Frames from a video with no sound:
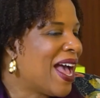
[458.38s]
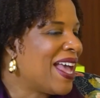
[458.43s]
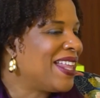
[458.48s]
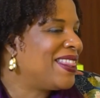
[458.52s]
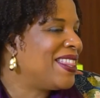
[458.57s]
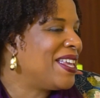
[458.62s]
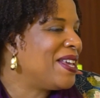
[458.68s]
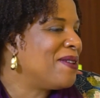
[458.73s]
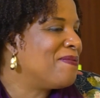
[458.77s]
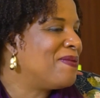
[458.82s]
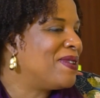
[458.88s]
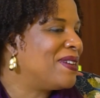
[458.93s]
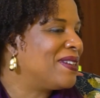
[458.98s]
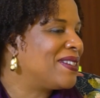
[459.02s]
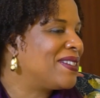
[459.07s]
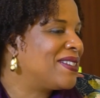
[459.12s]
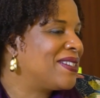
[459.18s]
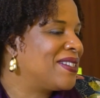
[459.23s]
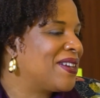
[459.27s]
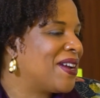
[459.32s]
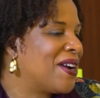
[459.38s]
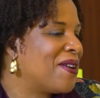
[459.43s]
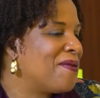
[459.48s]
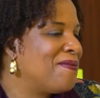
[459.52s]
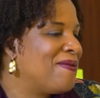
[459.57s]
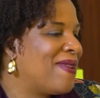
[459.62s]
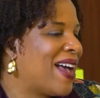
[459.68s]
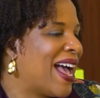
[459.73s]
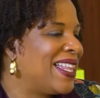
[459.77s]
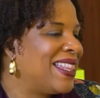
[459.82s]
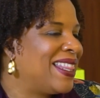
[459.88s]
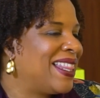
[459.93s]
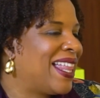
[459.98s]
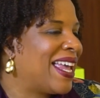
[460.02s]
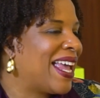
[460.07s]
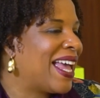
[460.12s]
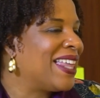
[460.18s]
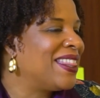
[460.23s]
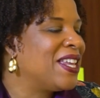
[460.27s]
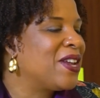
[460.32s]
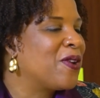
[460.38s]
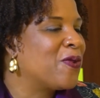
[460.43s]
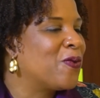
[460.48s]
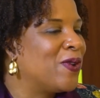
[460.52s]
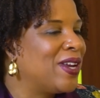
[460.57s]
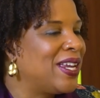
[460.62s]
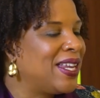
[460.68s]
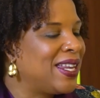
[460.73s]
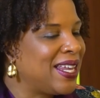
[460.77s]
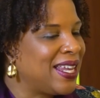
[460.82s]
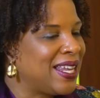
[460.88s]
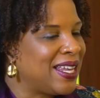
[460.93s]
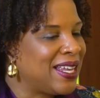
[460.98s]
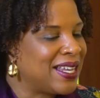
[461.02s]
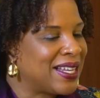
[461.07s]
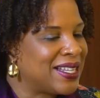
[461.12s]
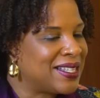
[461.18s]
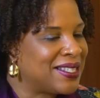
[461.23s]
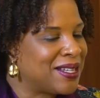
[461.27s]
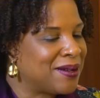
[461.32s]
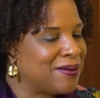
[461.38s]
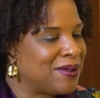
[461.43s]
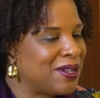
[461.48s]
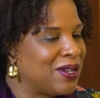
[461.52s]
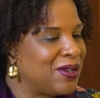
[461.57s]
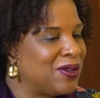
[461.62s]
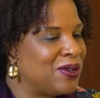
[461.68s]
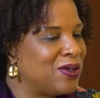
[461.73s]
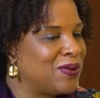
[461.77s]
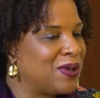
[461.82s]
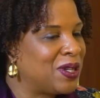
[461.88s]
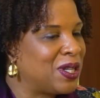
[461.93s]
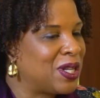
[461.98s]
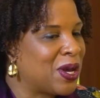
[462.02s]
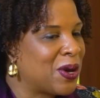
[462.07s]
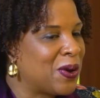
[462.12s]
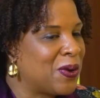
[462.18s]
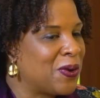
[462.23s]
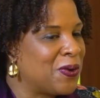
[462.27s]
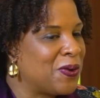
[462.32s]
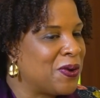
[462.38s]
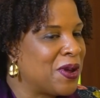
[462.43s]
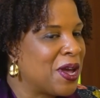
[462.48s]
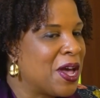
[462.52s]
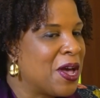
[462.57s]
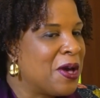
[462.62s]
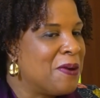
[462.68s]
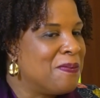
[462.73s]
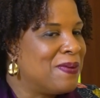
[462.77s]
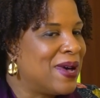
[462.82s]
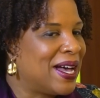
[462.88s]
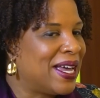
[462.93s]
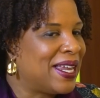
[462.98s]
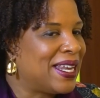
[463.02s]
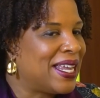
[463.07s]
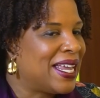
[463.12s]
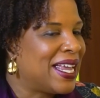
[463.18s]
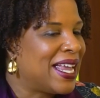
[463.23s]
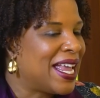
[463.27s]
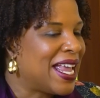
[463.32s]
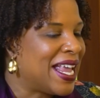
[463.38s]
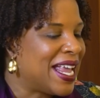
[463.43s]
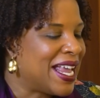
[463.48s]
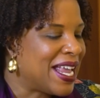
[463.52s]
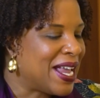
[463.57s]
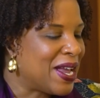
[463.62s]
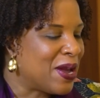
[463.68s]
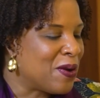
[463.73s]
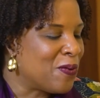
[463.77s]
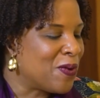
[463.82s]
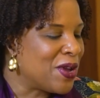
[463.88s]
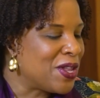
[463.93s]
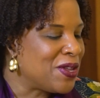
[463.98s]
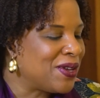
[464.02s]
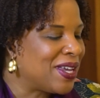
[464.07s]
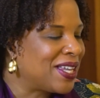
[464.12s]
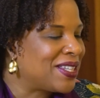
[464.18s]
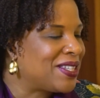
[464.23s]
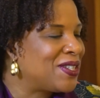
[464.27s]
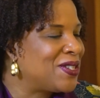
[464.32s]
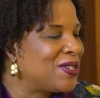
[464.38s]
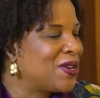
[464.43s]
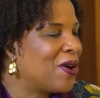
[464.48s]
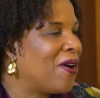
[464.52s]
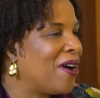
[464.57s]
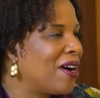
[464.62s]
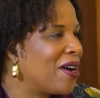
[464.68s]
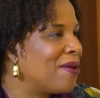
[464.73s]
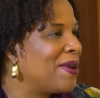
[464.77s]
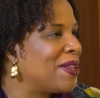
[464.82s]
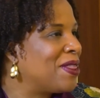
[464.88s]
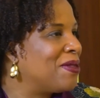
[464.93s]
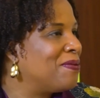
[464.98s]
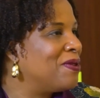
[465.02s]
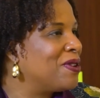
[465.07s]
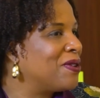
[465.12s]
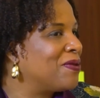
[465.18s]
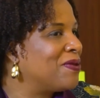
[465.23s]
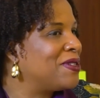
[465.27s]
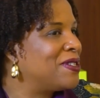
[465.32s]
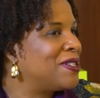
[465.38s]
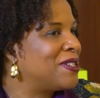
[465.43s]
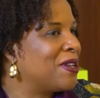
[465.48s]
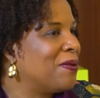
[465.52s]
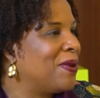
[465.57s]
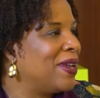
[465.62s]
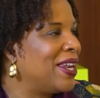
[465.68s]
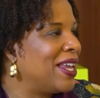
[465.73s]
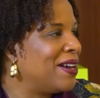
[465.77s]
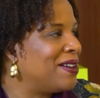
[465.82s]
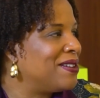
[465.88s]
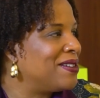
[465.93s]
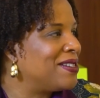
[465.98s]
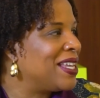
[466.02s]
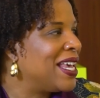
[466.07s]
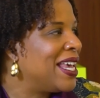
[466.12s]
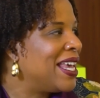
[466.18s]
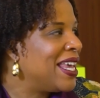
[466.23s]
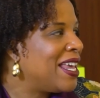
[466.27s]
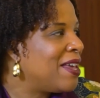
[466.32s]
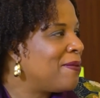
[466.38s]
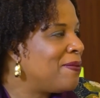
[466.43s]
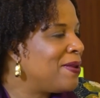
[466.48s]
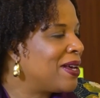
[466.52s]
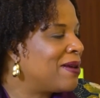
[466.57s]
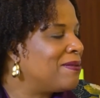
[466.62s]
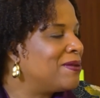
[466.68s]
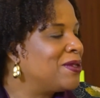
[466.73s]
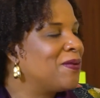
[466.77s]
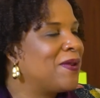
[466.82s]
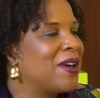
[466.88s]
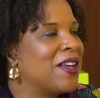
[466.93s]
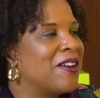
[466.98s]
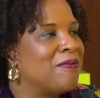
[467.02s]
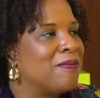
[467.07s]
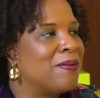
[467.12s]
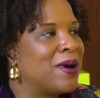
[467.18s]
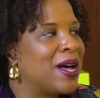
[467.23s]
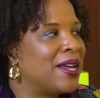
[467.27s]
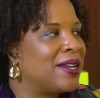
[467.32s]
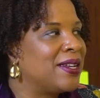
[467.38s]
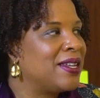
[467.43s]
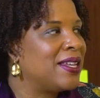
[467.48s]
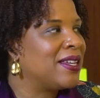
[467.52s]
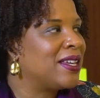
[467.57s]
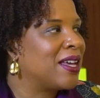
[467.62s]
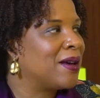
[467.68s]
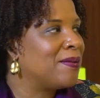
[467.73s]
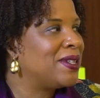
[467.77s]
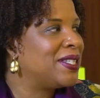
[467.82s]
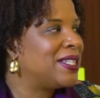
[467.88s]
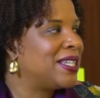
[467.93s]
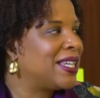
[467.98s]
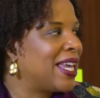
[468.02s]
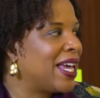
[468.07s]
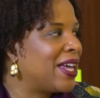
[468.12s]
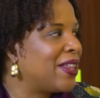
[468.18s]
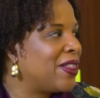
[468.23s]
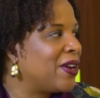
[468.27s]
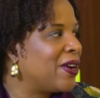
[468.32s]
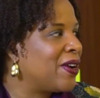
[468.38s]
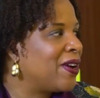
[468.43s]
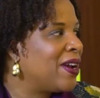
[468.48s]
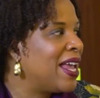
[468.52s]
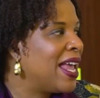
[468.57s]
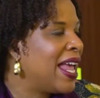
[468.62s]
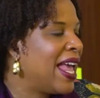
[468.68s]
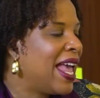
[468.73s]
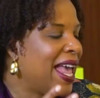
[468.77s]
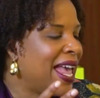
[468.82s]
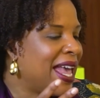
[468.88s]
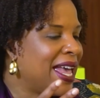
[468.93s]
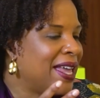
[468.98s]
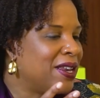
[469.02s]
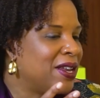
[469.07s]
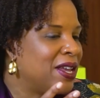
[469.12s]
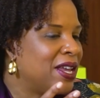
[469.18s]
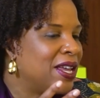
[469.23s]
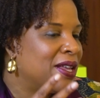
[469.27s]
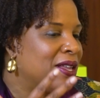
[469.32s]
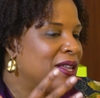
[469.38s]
know, I think I think reading is something you do alone, but when you get to talk about the book with someone else, it becomes a way of bonding, coming together, and